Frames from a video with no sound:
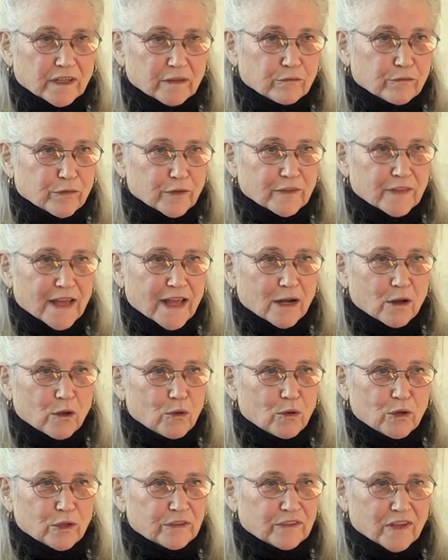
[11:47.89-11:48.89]
and for that
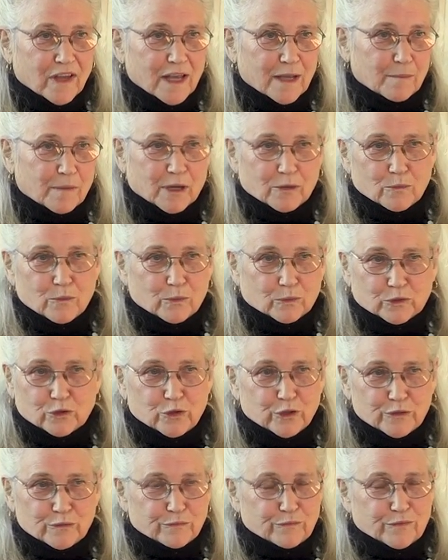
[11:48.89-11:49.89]
whole time I
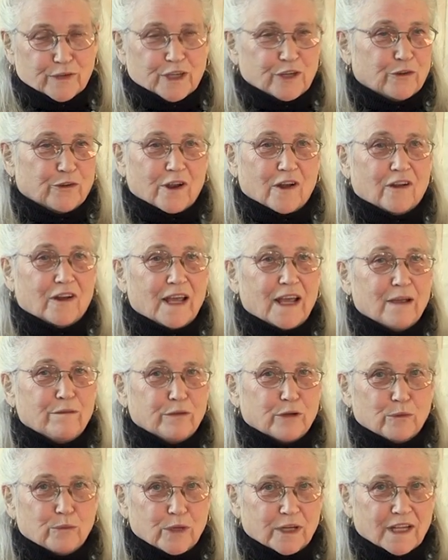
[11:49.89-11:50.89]
couldn't figure out
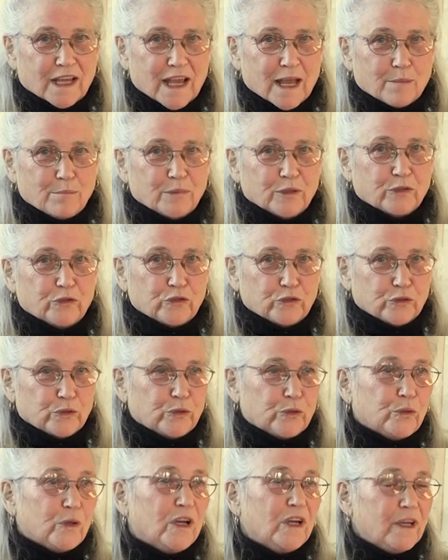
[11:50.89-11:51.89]
ever what happened
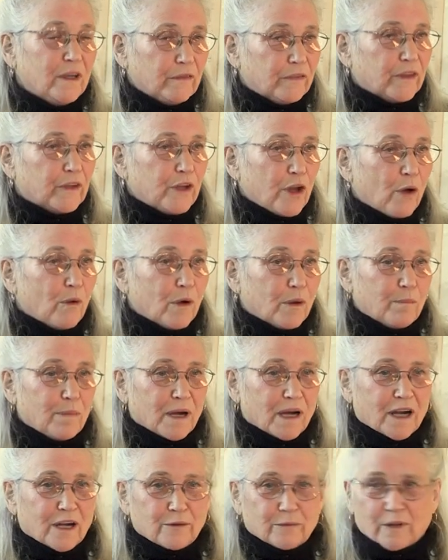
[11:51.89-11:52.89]
to the Noah
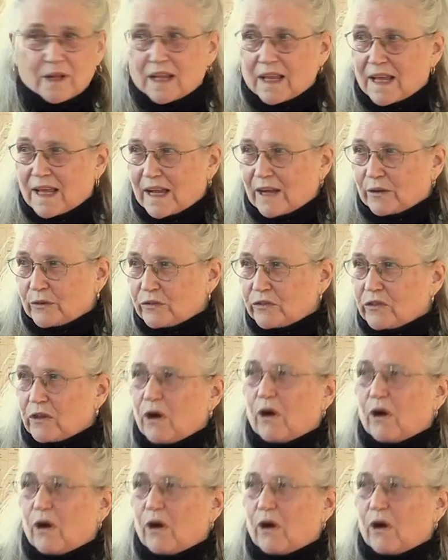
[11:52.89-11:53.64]
Bardwell house.